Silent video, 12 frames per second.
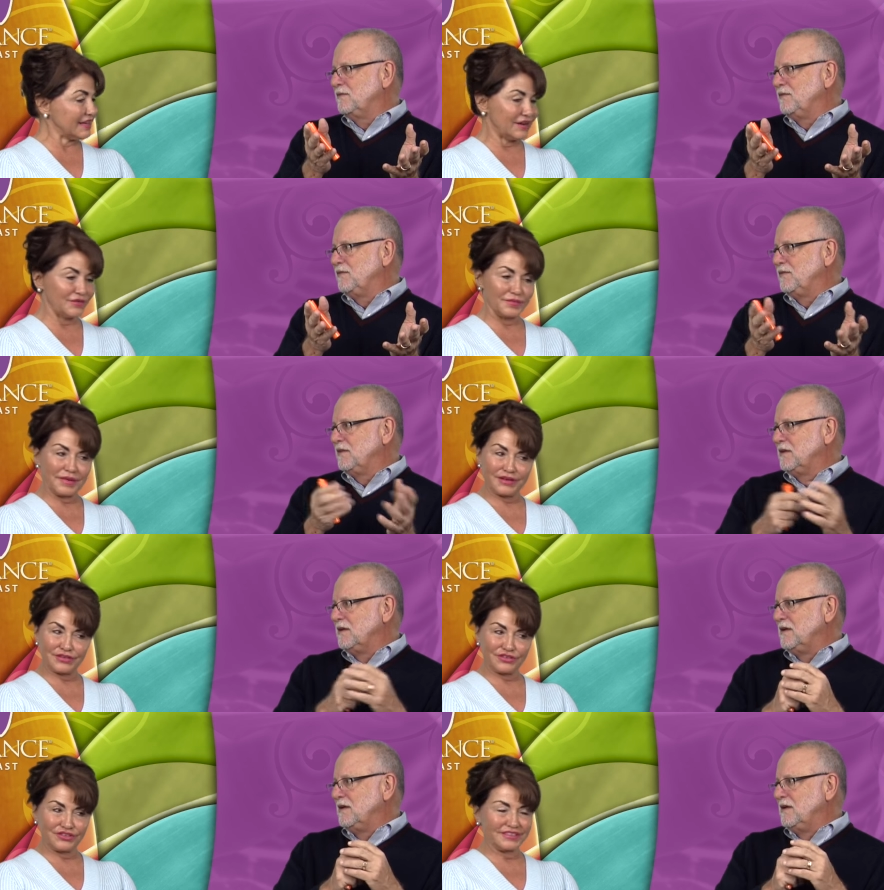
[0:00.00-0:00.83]
Speaker 1: not covered by
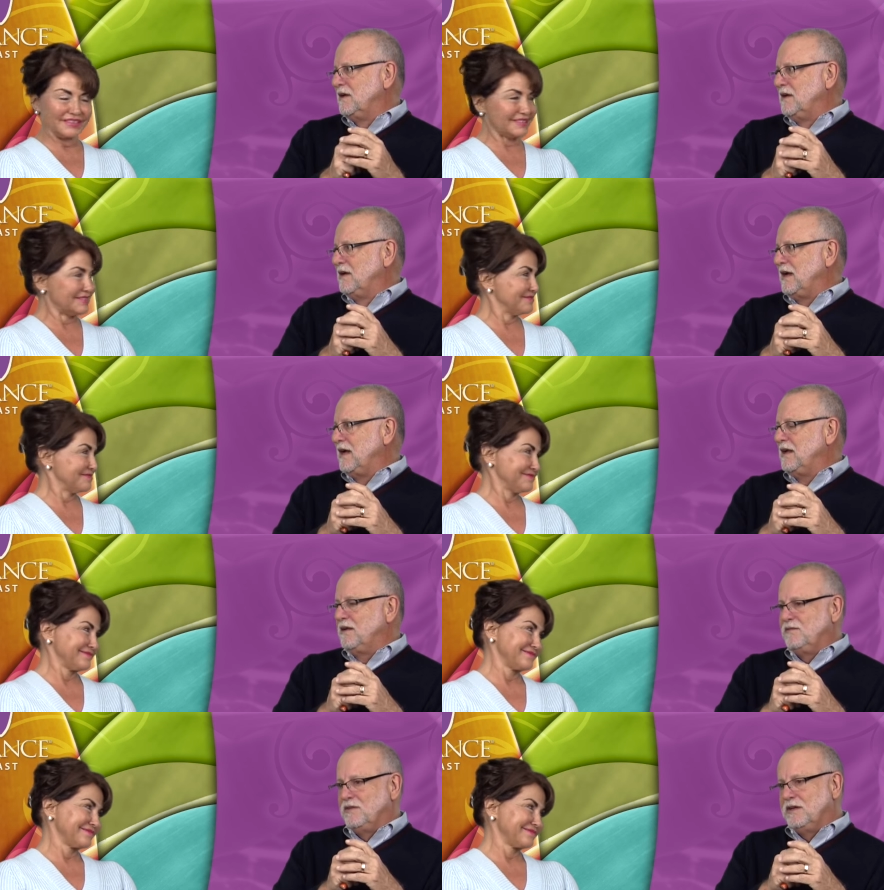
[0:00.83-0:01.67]
insurance.
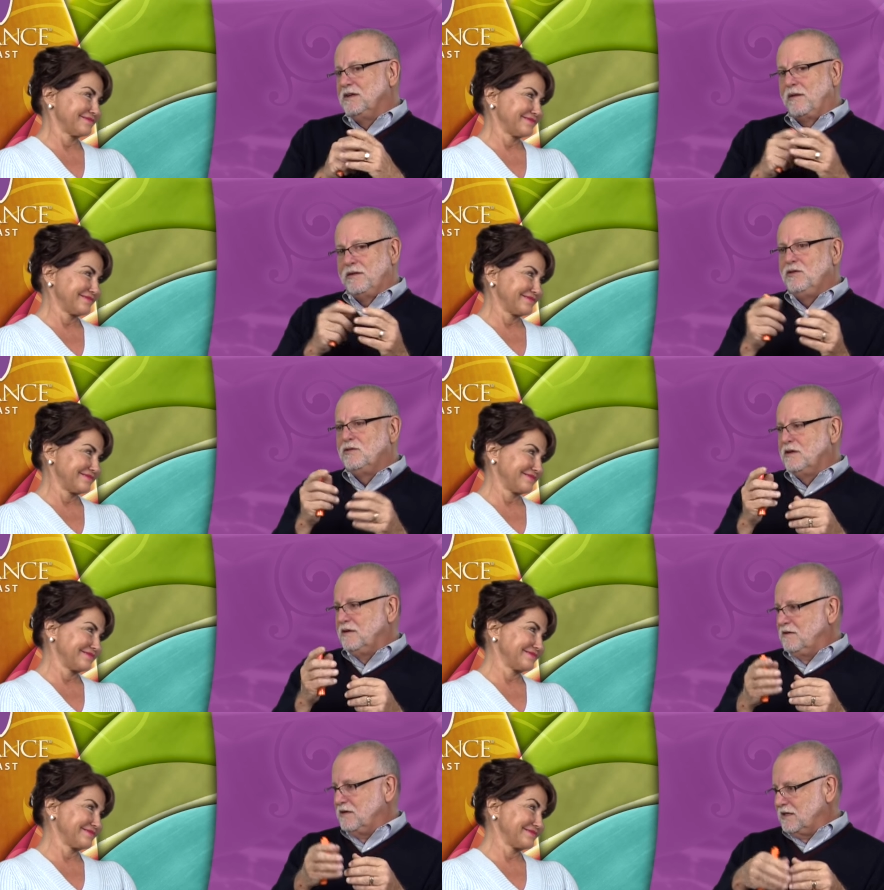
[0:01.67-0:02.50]
Speaker 2: And you know, you
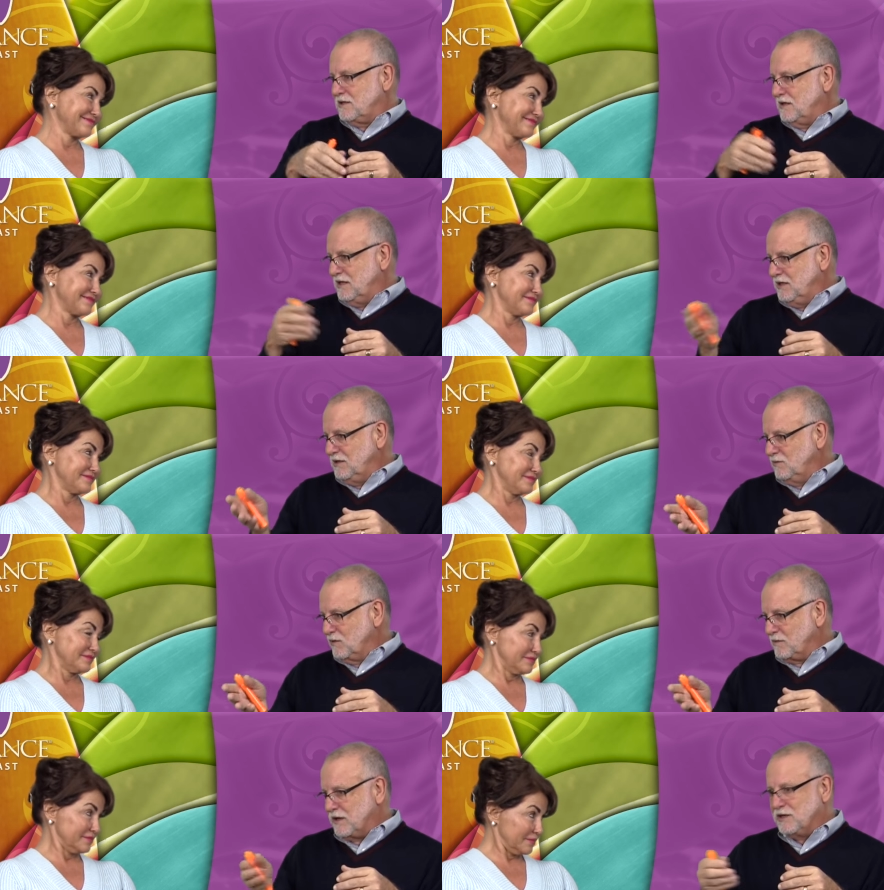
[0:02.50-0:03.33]
can get the knee
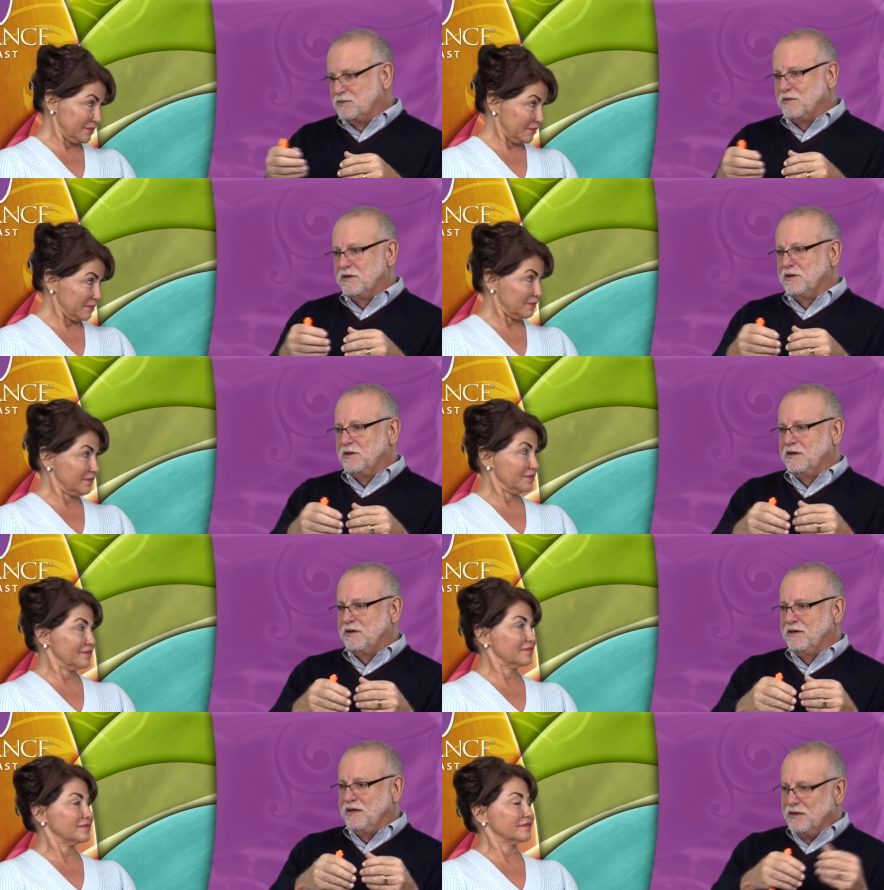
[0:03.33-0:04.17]
replacement or
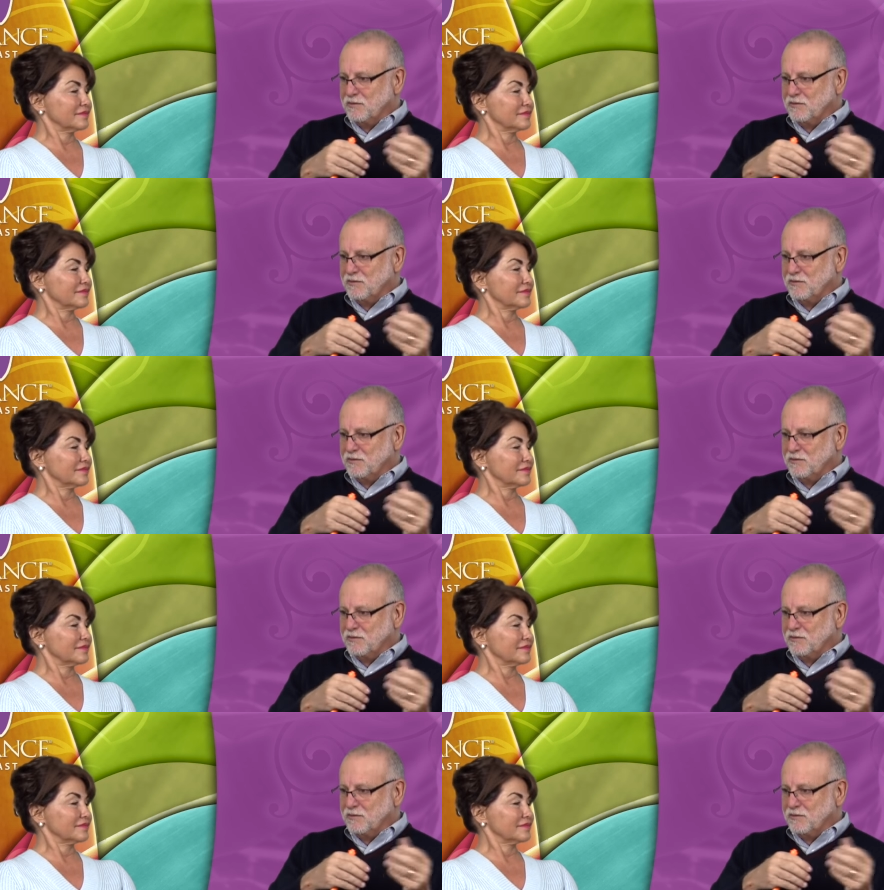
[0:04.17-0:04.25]
the mm-hmm.